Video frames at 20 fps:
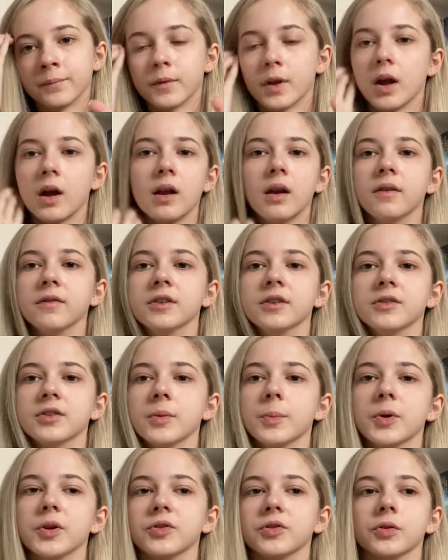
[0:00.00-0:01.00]
I loved it so
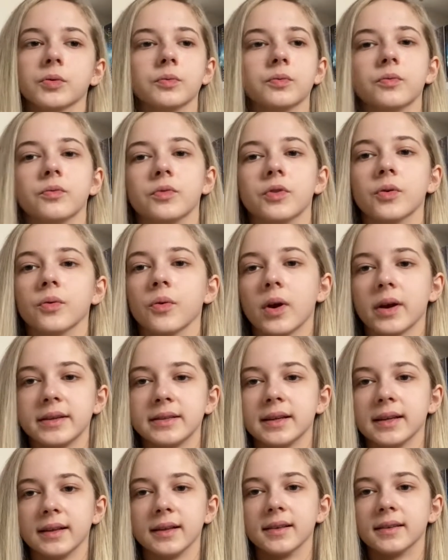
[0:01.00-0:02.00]
much. So the
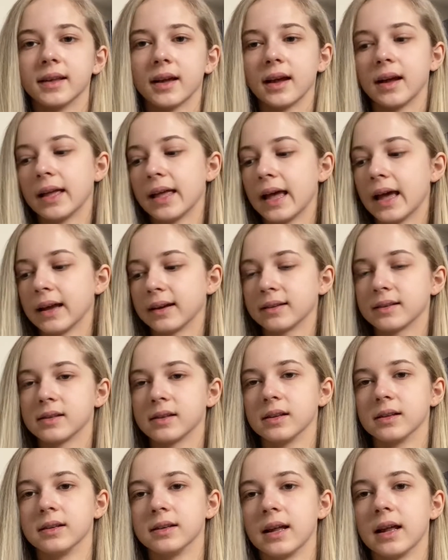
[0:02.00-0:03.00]
writing is
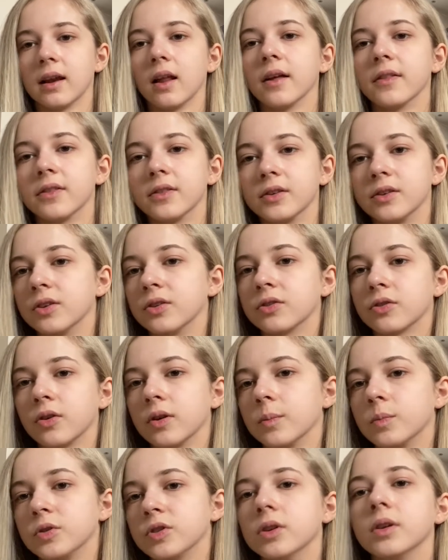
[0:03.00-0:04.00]
excellent, and like the
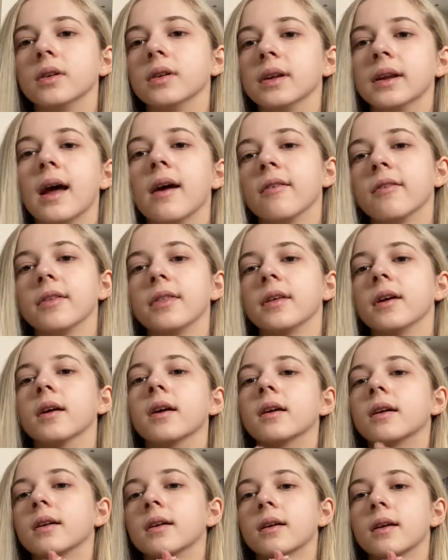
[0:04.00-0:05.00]
description and
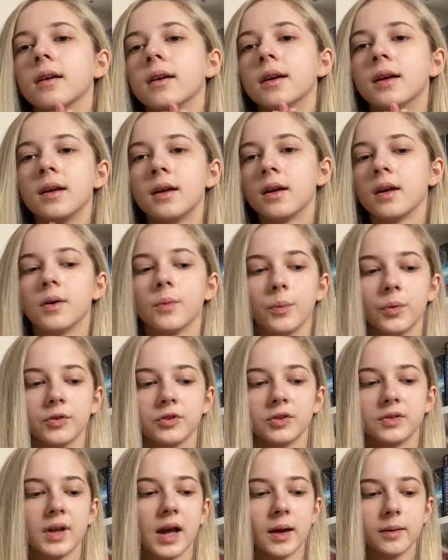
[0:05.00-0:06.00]
everything was
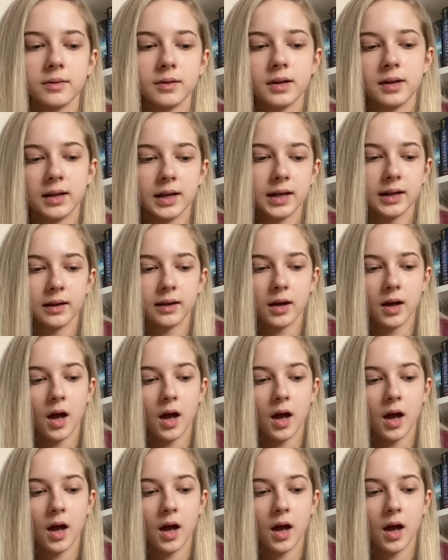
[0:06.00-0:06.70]
just absolutely